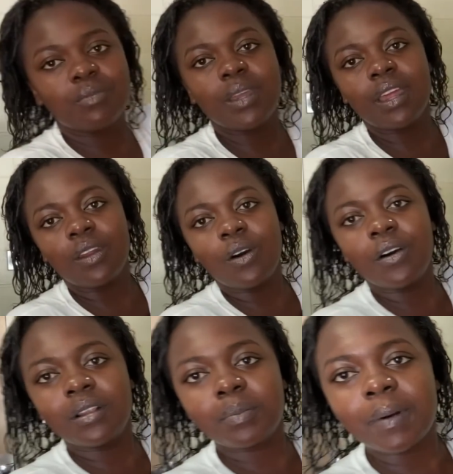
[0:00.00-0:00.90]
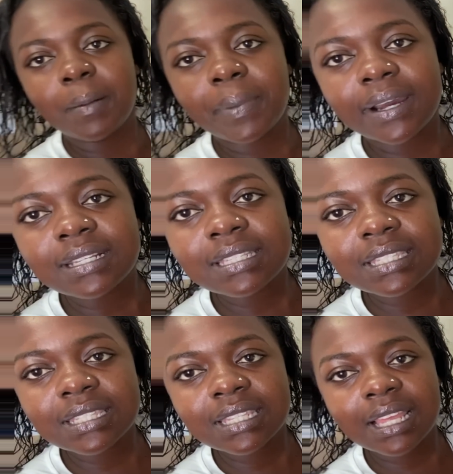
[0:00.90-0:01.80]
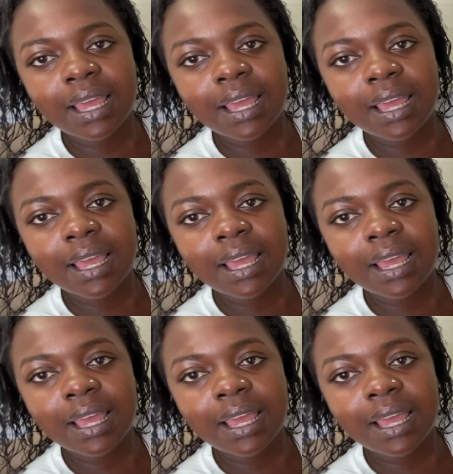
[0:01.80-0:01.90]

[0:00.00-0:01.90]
me an all-purpose